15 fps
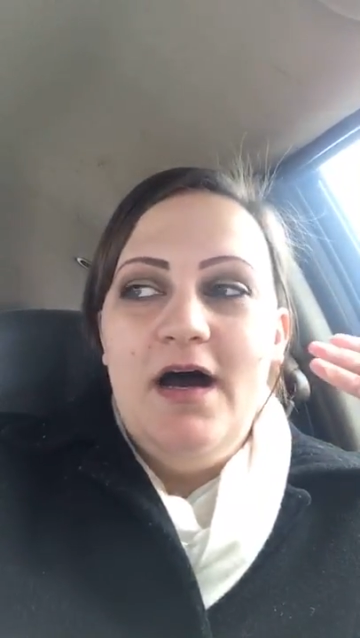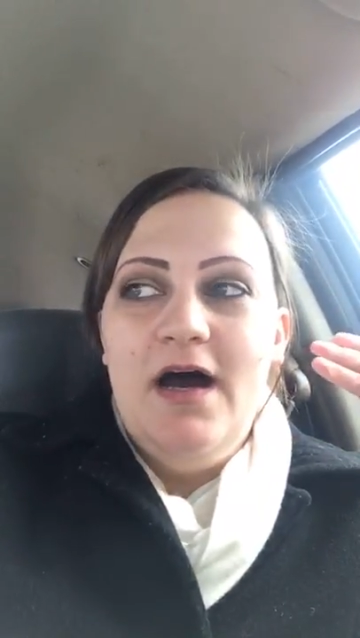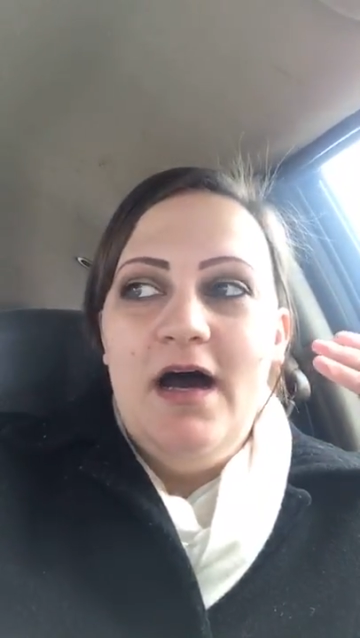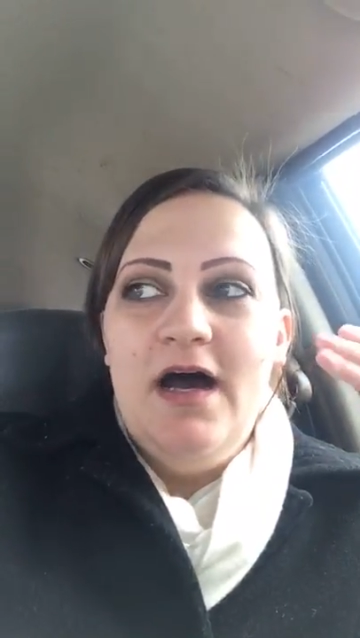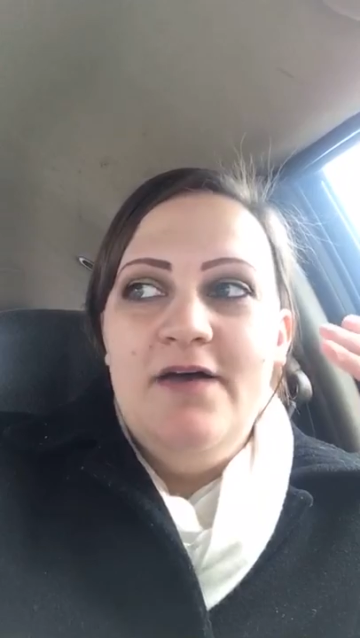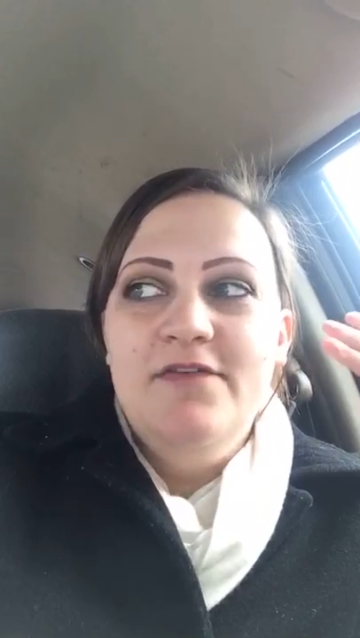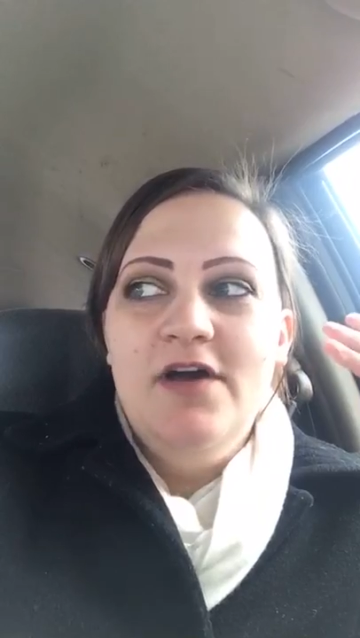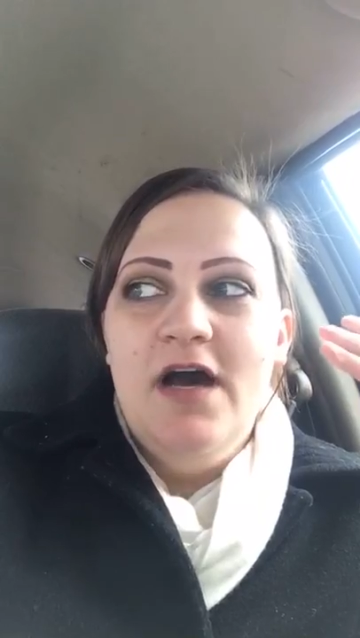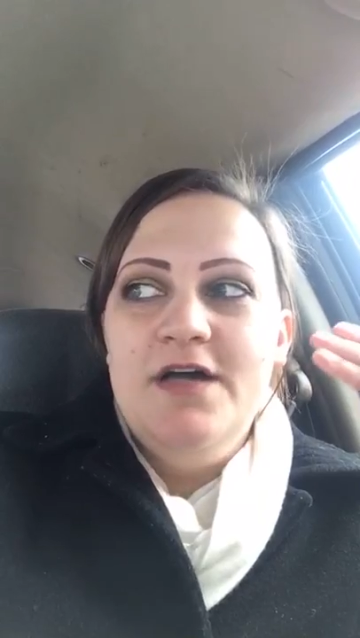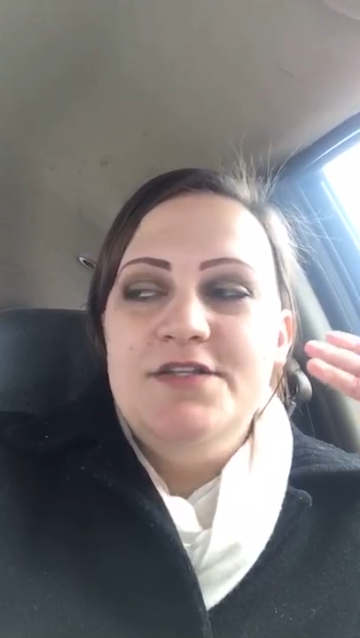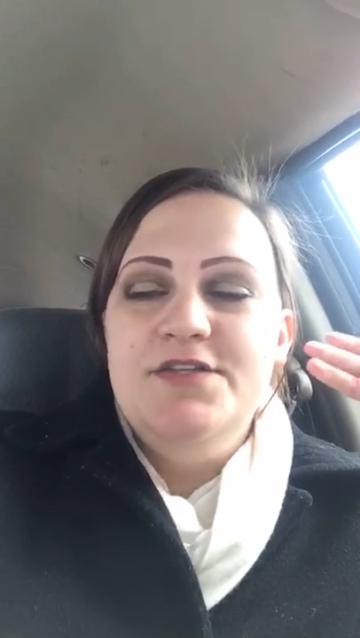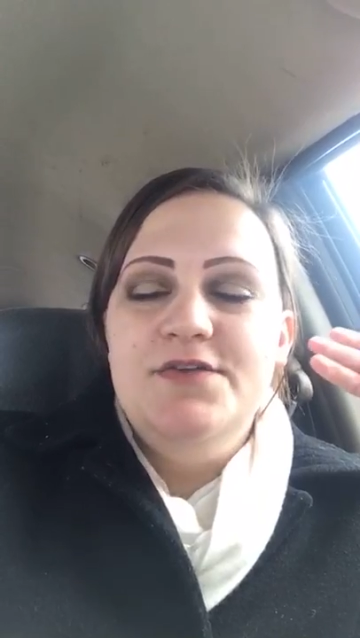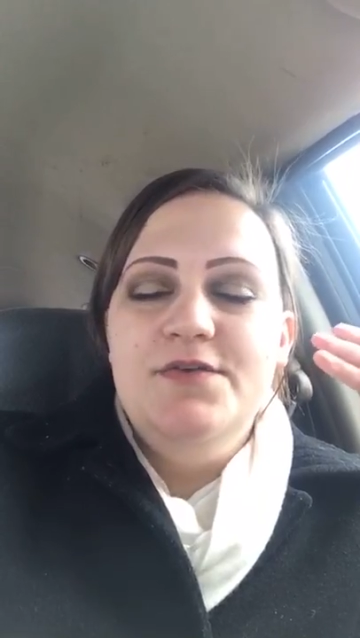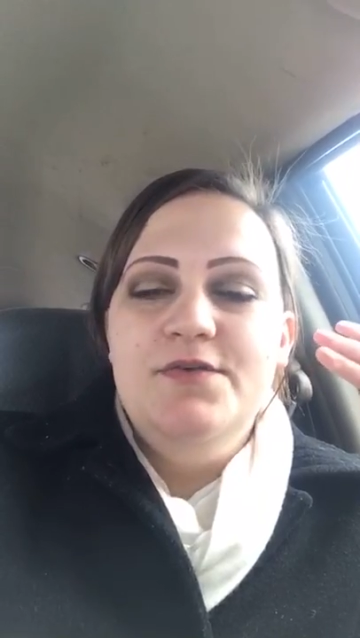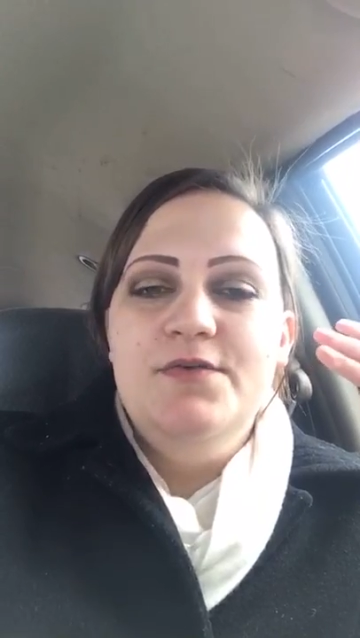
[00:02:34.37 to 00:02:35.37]
I've got
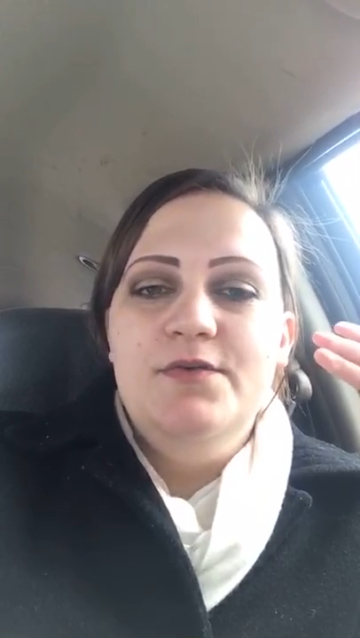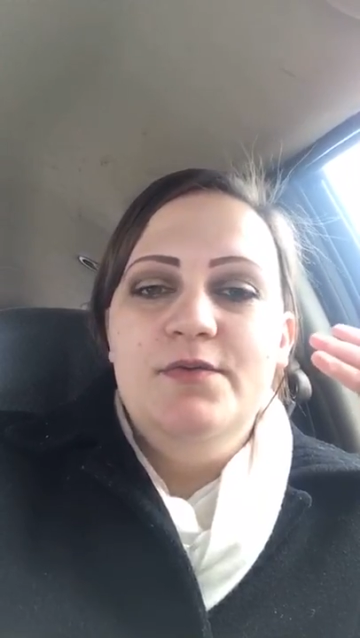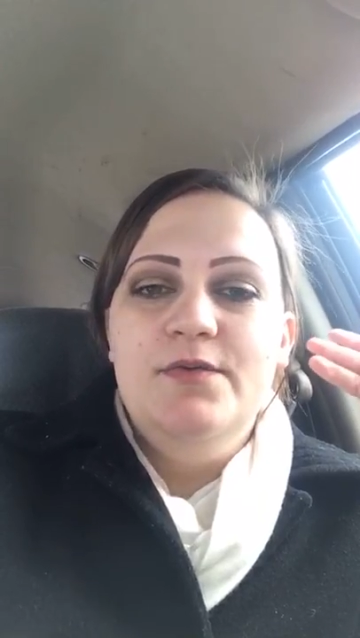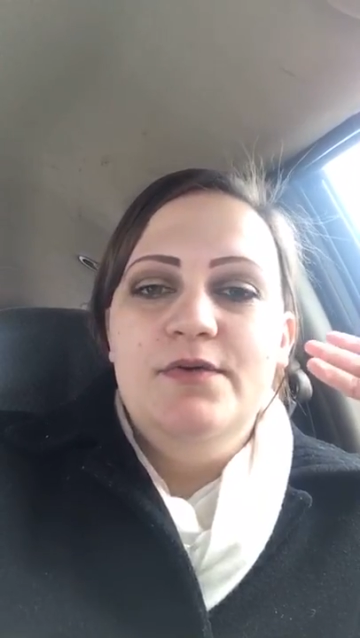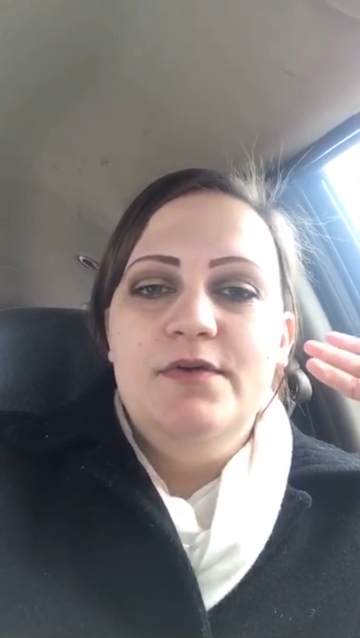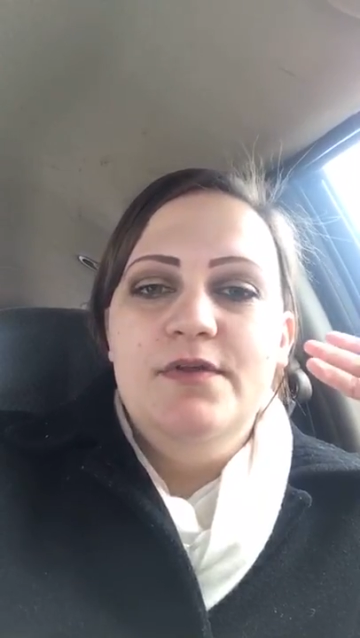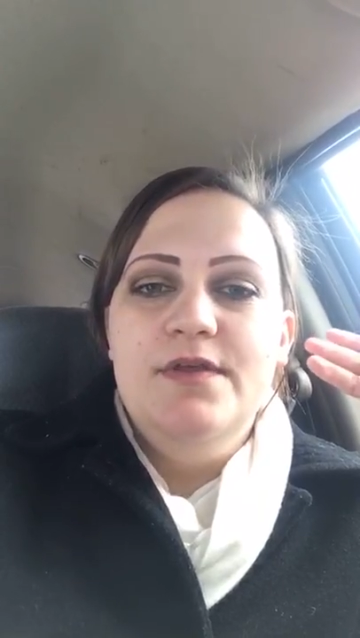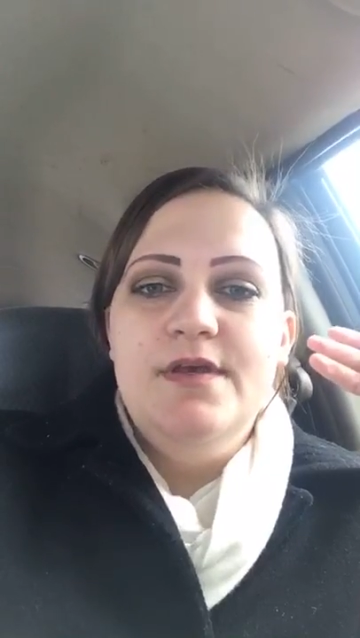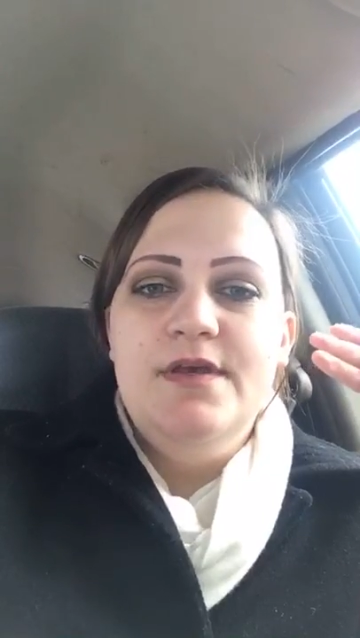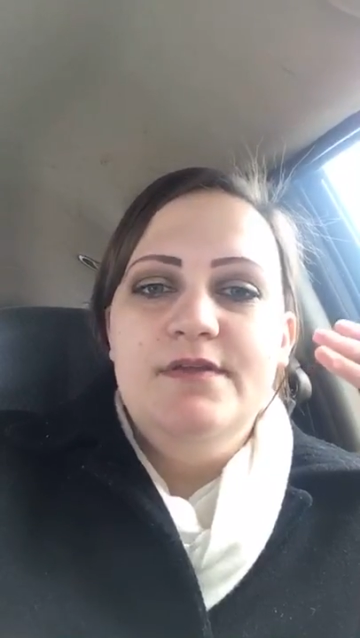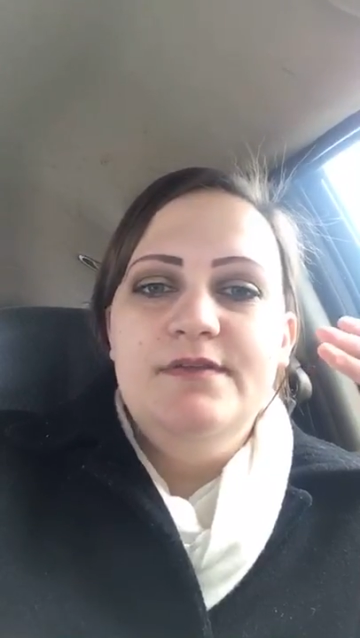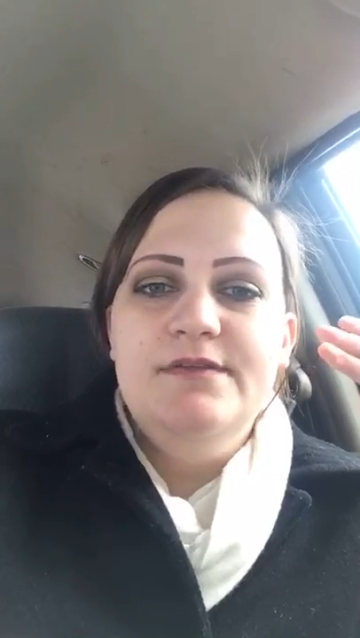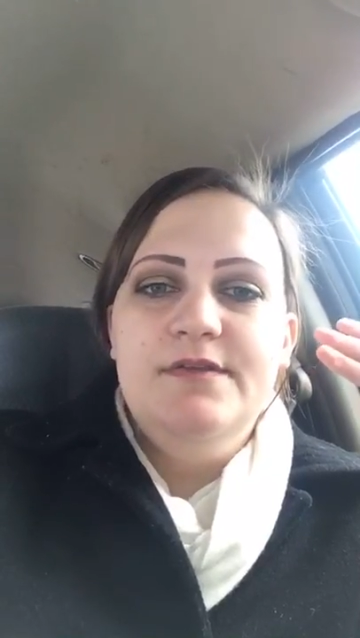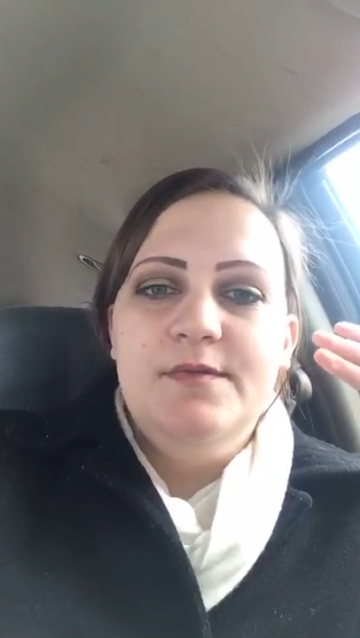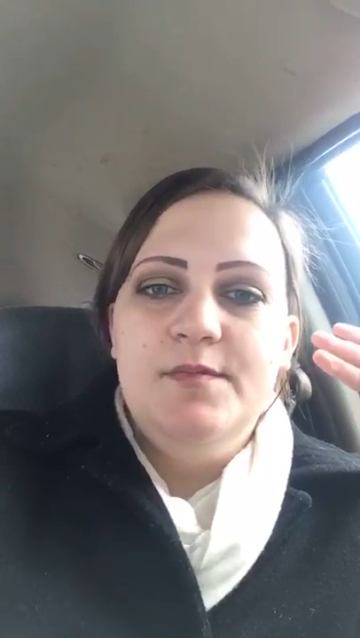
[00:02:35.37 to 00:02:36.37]
to get
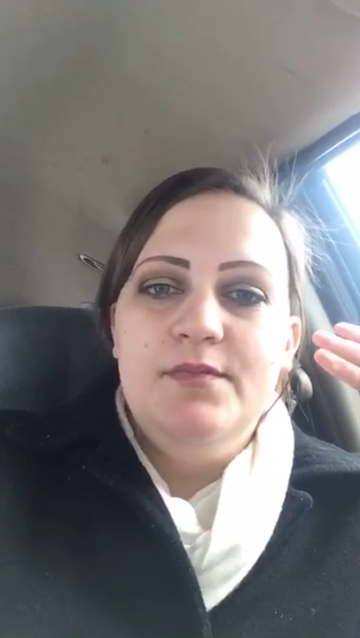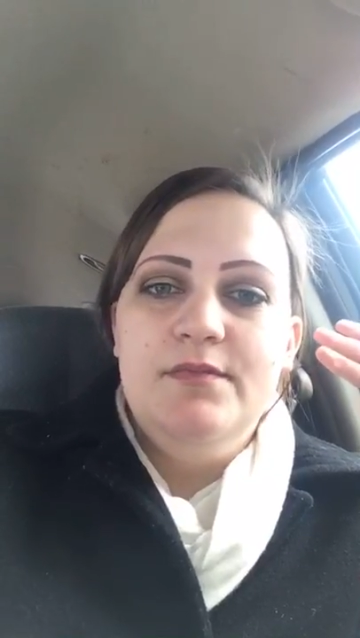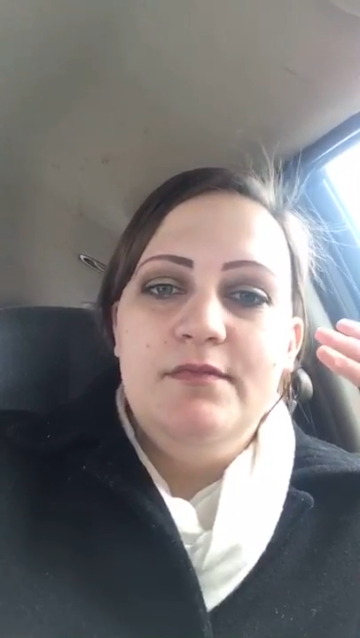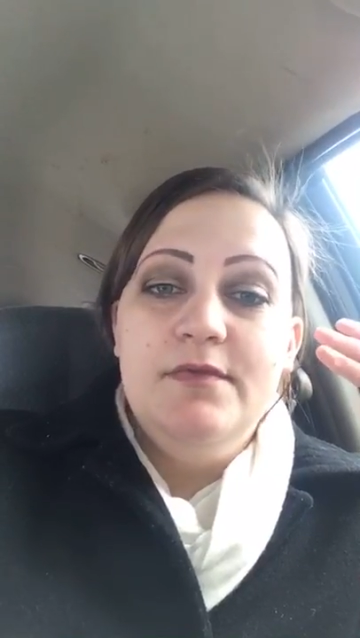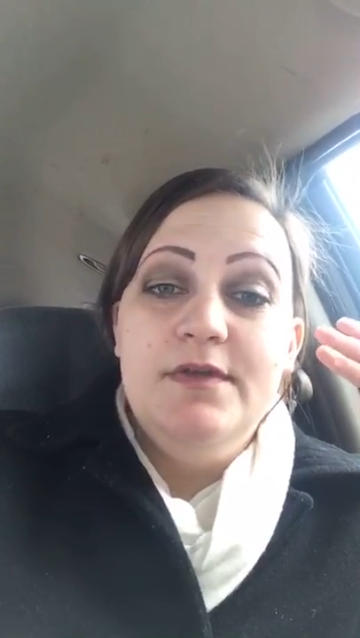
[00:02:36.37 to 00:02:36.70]
some